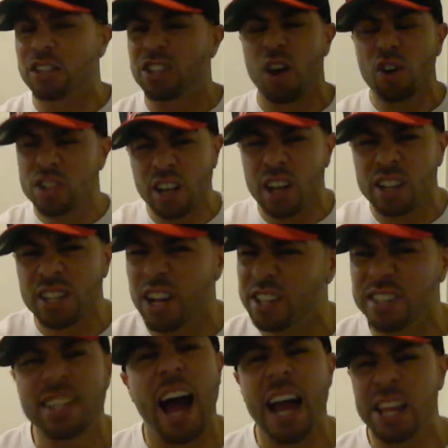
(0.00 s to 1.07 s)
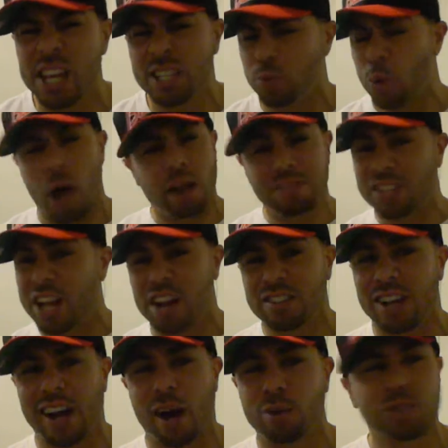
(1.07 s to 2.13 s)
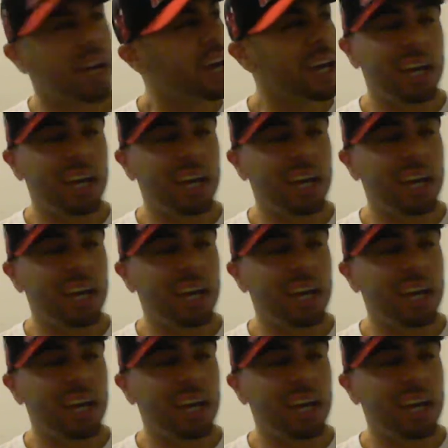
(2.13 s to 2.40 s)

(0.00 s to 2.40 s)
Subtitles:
Installing stairs is not easy. We all have stairs in our house.